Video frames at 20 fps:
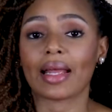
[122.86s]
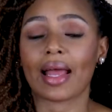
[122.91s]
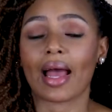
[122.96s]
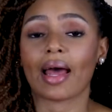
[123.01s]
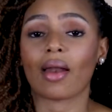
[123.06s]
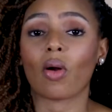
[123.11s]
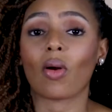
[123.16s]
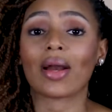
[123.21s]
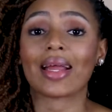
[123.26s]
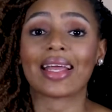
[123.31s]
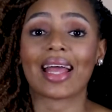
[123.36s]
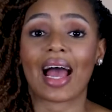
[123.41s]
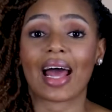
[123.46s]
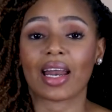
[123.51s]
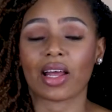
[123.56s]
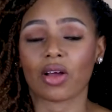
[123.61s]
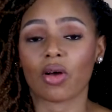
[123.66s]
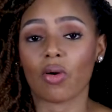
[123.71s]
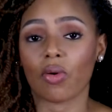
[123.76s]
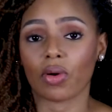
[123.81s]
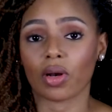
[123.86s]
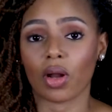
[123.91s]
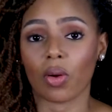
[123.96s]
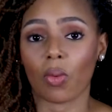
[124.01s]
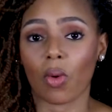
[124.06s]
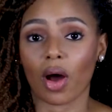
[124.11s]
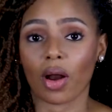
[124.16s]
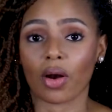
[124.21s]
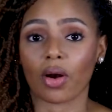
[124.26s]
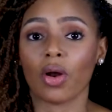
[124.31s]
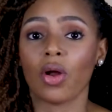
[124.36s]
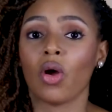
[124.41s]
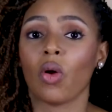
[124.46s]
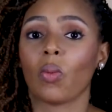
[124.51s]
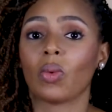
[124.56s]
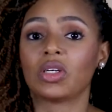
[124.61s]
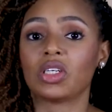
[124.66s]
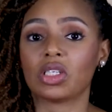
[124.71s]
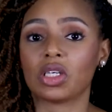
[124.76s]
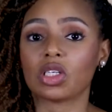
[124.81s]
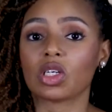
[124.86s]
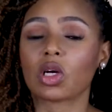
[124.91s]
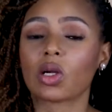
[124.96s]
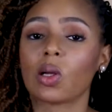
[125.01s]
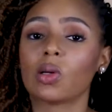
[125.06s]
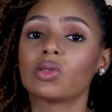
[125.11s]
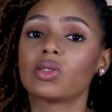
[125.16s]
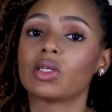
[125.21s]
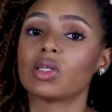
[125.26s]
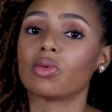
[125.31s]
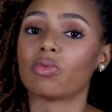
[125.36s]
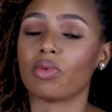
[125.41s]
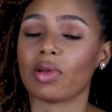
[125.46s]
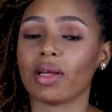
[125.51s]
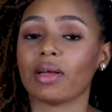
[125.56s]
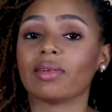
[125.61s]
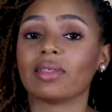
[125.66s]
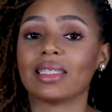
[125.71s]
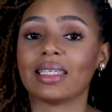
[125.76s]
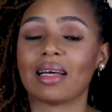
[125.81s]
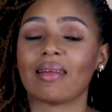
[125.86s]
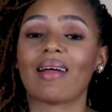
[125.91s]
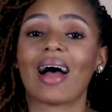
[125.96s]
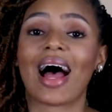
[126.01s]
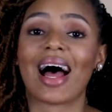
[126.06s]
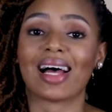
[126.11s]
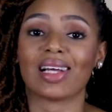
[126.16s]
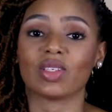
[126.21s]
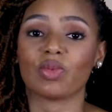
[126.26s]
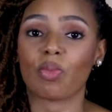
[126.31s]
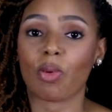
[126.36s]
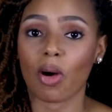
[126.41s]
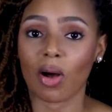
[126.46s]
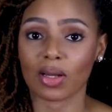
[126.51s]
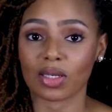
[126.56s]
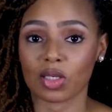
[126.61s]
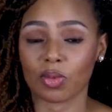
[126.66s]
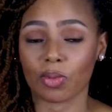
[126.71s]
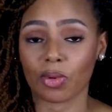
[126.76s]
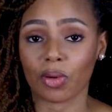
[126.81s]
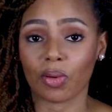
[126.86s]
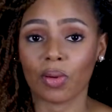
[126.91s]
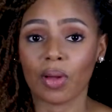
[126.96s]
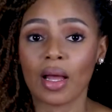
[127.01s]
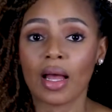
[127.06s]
to get organic coconut water, which is as close to the real deal as possible.